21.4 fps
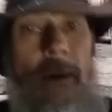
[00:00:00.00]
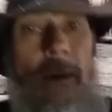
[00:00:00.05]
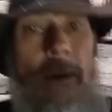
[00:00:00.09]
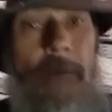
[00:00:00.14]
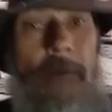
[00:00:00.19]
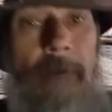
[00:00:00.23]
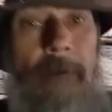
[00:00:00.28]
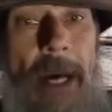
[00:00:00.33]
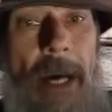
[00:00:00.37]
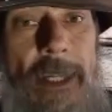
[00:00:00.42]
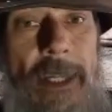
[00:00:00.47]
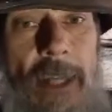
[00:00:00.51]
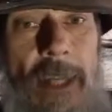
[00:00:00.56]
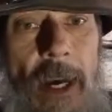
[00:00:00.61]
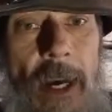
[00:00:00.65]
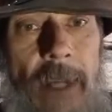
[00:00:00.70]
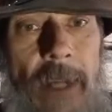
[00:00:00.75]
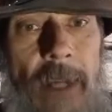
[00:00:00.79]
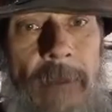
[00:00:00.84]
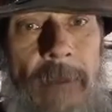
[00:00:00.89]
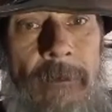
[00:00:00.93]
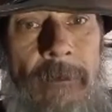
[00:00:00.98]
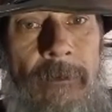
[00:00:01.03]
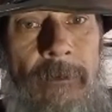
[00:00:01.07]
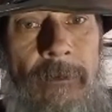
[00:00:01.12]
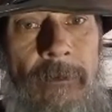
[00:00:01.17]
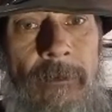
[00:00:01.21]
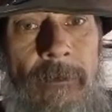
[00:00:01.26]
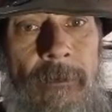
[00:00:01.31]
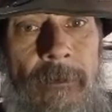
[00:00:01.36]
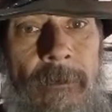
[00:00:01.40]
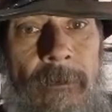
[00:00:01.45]
my son,
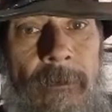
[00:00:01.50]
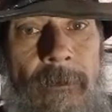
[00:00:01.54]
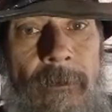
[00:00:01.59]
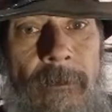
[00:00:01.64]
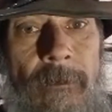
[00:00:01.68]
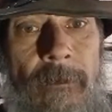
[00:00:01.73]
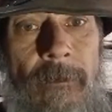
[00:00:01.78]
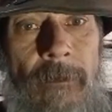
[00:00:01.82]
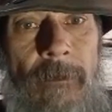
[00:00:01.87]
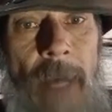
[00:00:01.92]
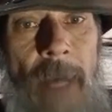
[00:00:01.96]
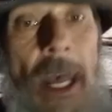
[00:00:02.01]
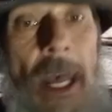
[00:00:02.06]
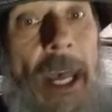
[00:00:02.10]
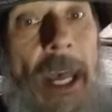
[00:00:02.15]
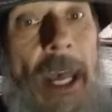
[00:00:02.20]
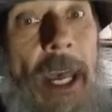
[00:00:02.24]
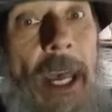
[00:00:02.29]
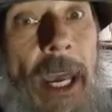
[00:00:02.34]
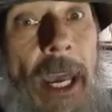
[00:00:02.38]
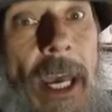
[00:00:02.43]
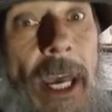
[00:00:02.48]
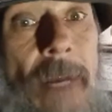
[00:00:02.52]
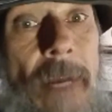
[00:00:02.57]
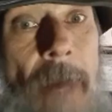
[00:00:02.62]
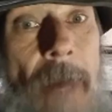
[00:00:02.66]
and